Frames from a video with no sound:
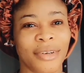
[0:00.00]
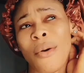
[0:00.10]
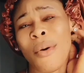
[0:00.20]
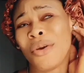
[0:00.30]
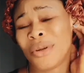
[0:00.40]

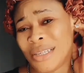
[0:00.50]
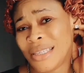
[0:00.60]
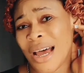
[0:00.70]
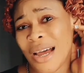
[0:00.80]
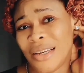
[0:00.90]
Now I
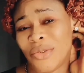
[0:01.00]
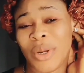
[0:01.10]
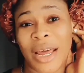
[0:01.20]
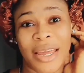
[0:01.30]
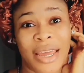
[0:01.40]

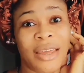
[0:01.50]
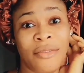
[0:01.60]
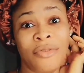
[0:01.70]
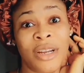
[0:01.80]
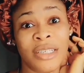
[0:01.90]
understand when I hear
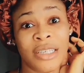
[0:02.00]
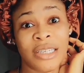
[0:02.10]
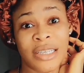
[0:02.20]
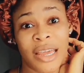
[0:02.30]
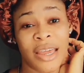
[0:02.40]
influencers